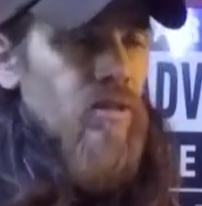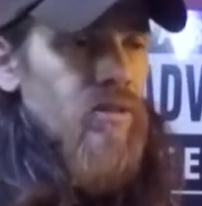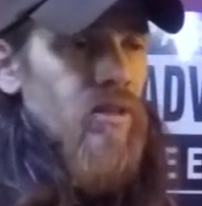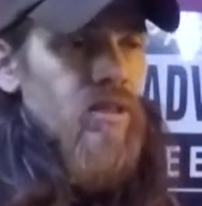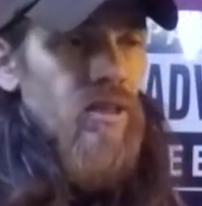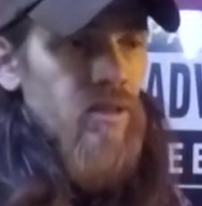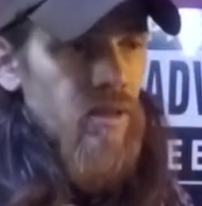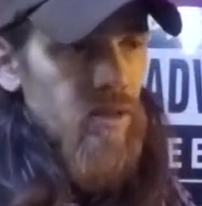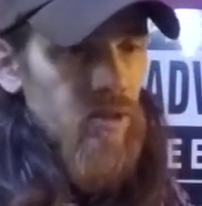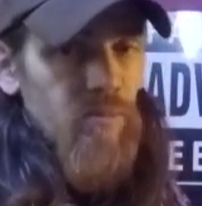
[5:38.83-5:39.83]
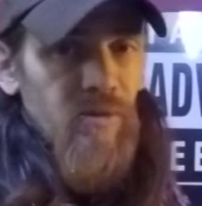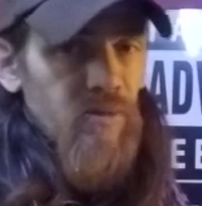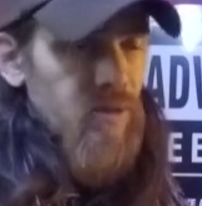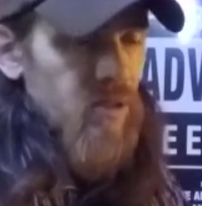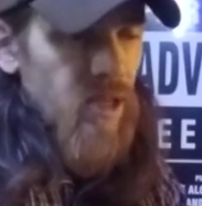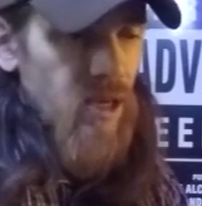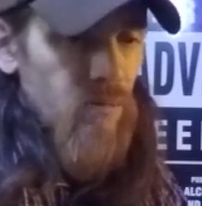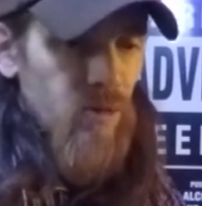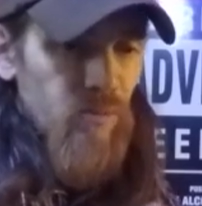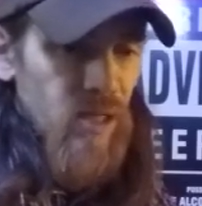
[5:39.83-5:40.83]
Thought I'd jump in front of the
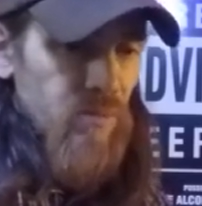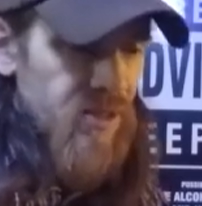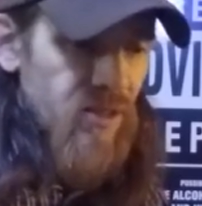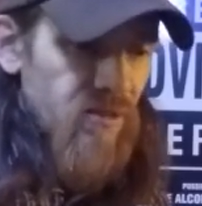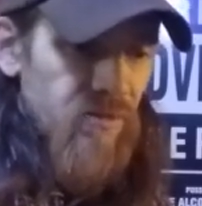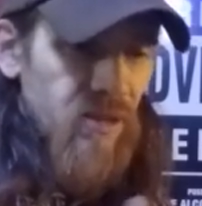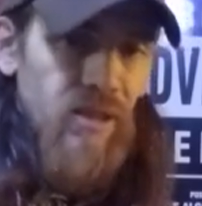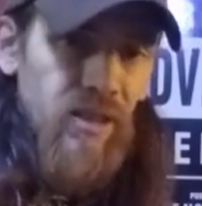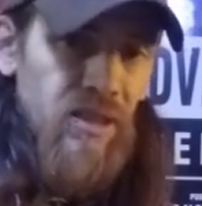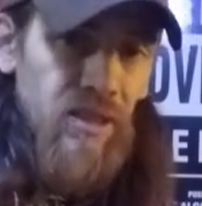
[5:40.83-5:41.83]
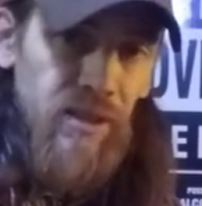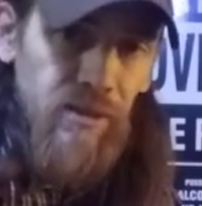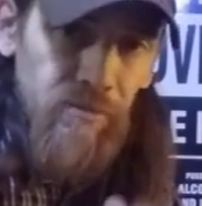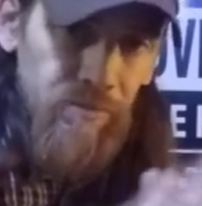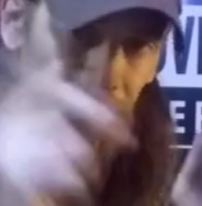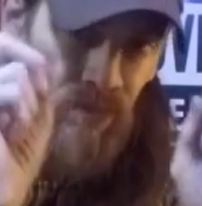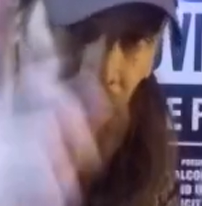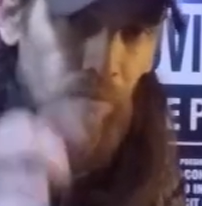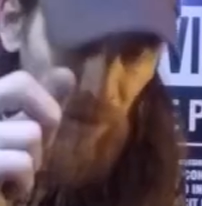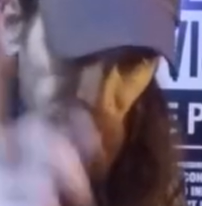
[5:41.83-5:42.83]
camera and make myself feel like an idiot,
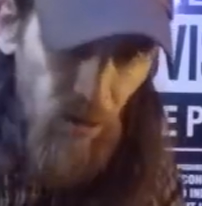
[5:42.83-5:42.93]
but I